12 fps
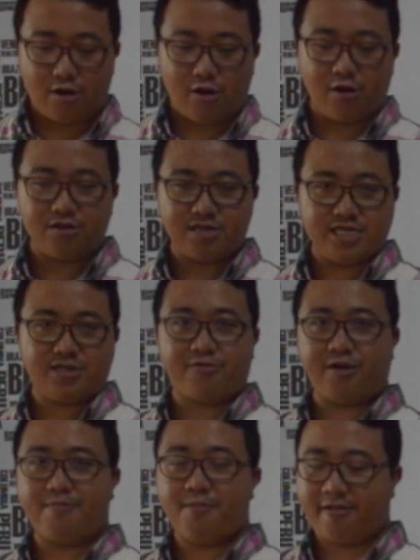all these
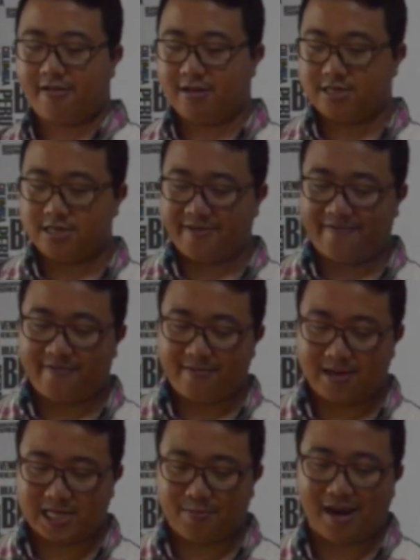three methods of
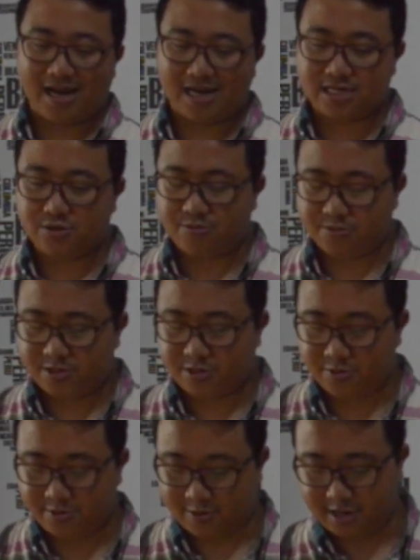expanding to